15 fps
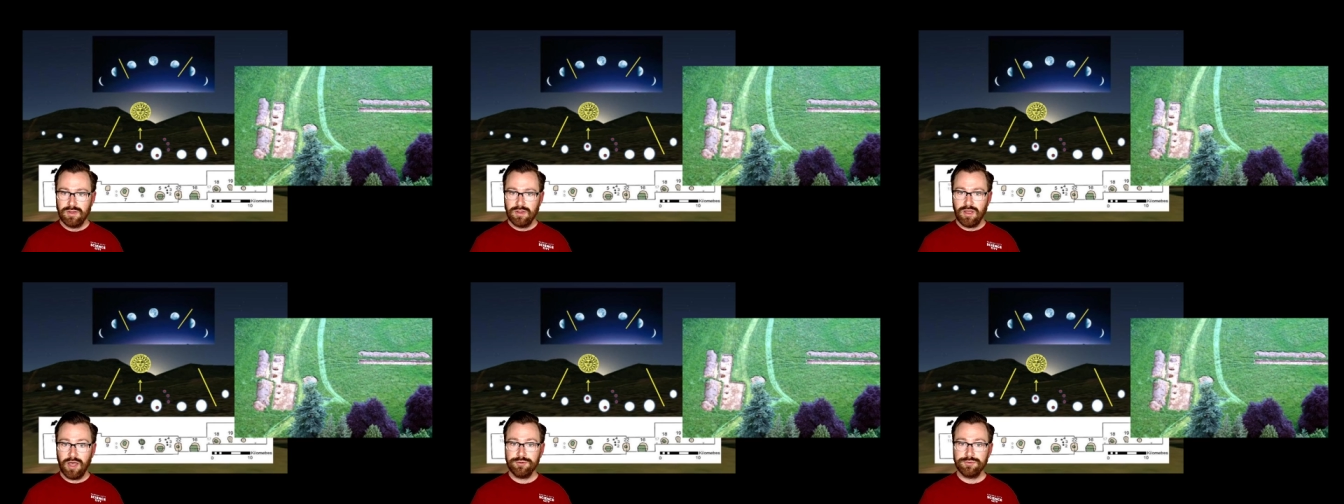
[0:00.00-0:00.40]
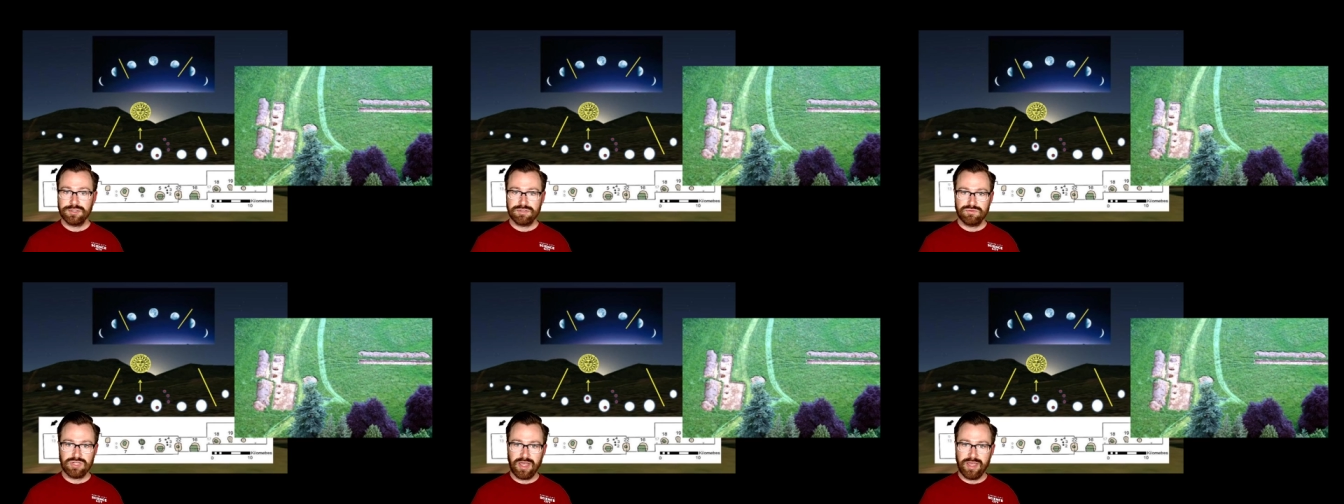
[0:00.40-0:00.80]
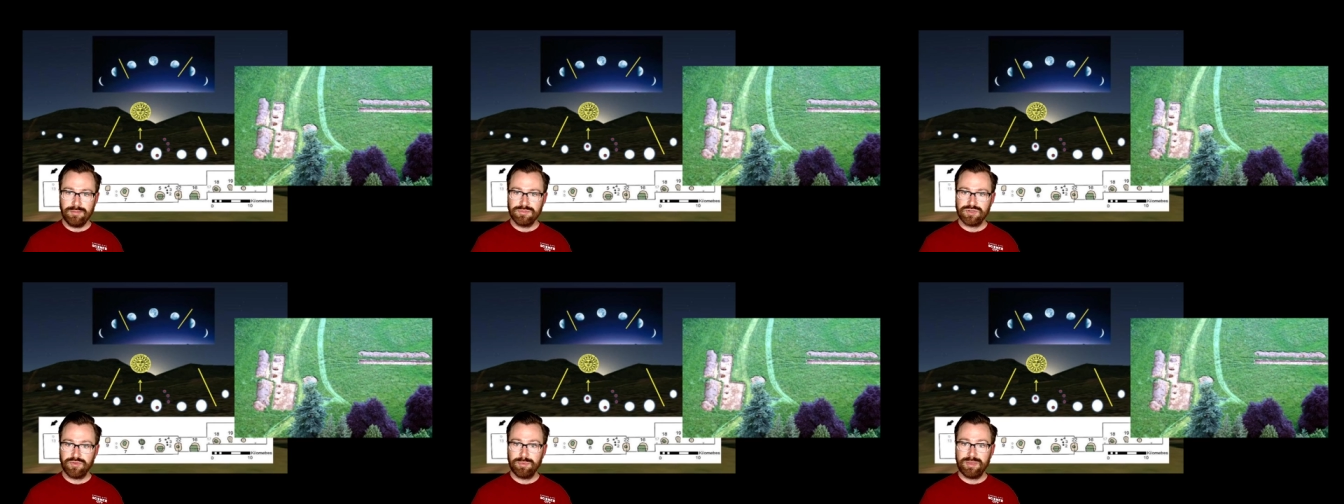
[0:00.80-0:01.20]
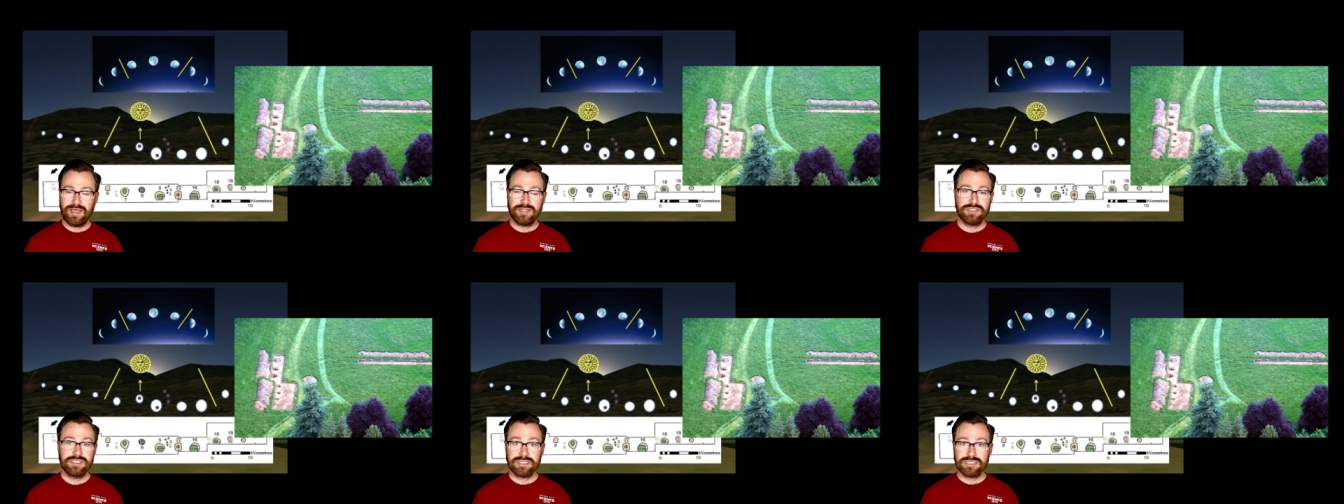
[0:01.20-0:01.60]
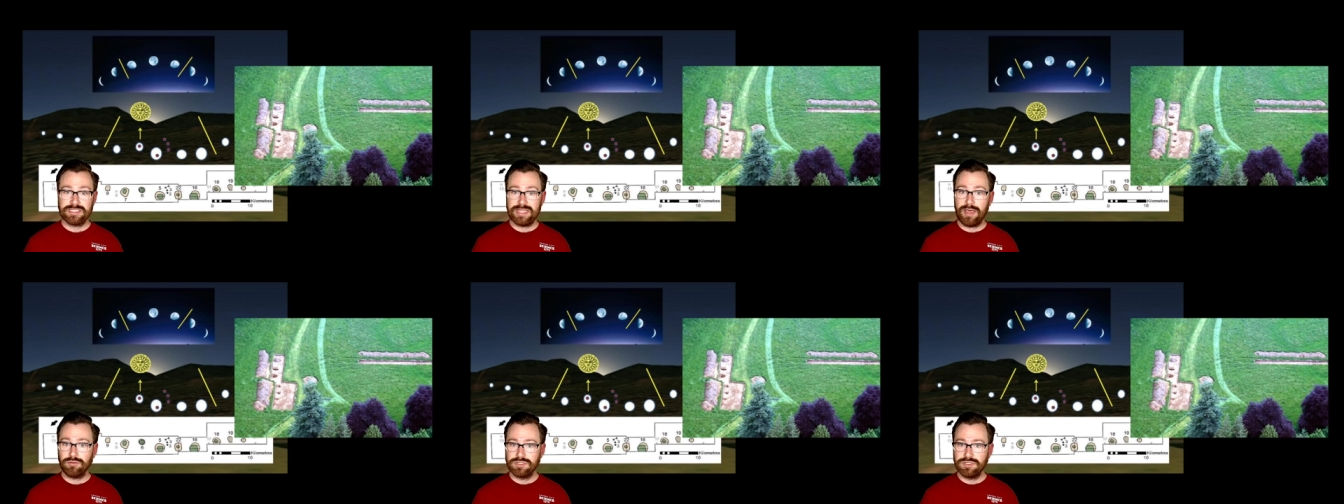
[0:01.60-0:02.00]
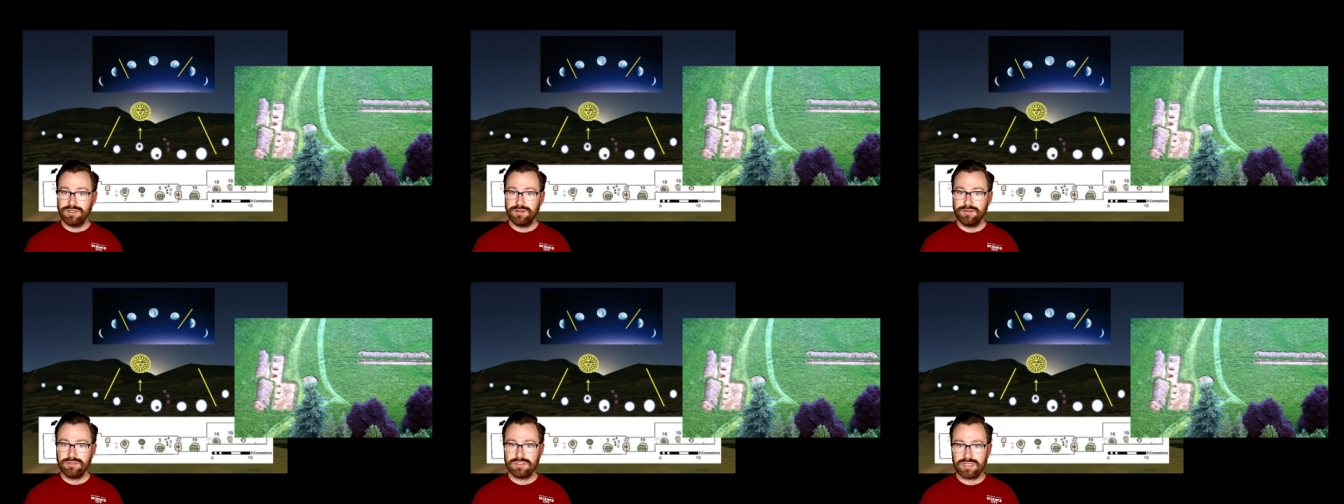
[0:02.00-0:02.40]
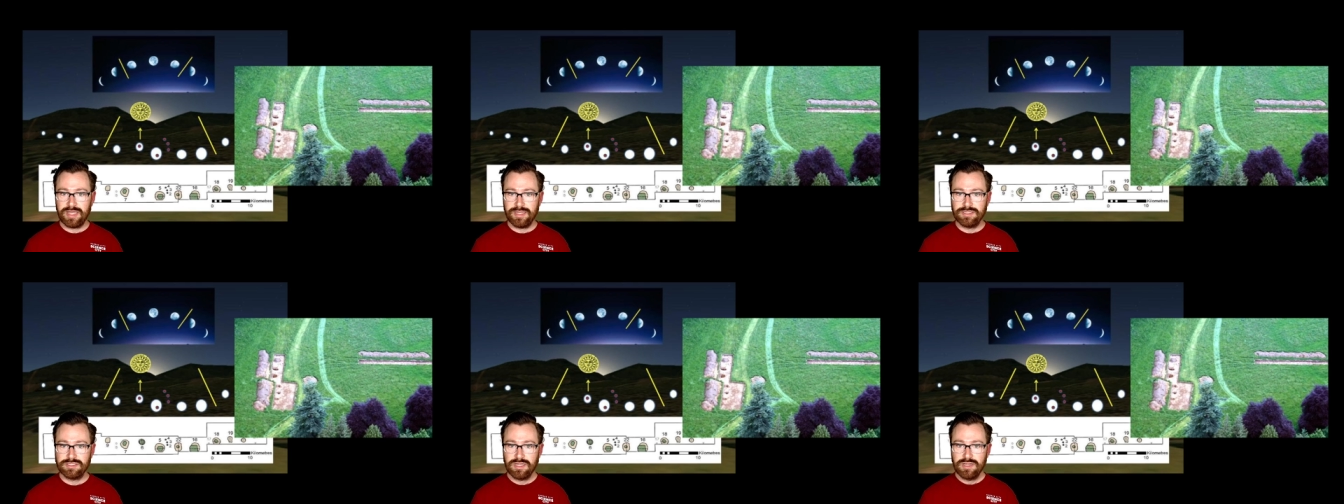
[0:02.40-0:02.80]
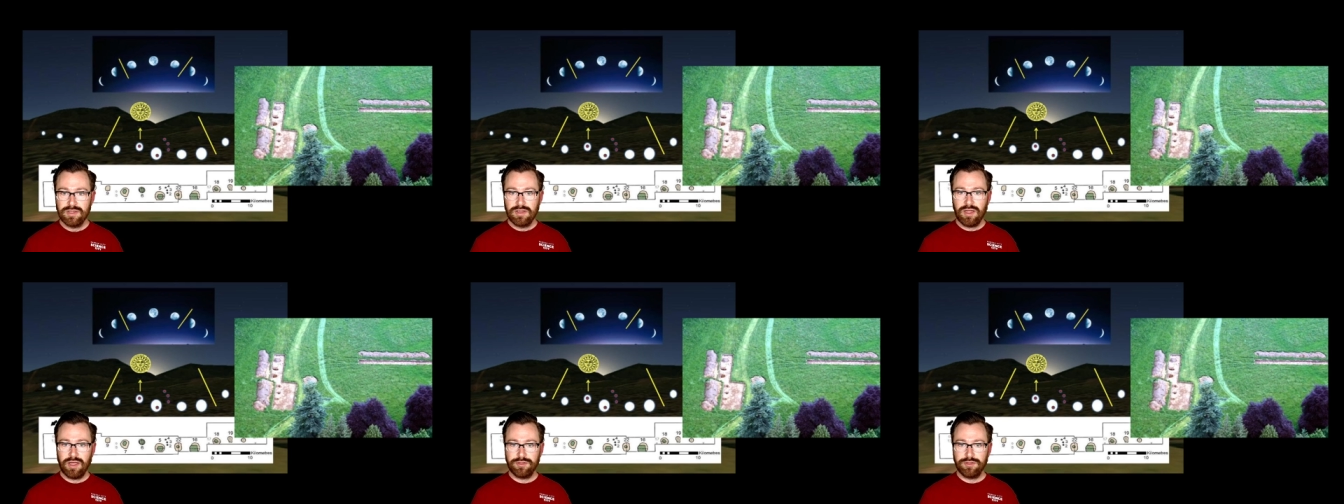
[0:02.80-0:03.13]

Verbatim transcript: hundreds of times over the past 6,000 years as uh,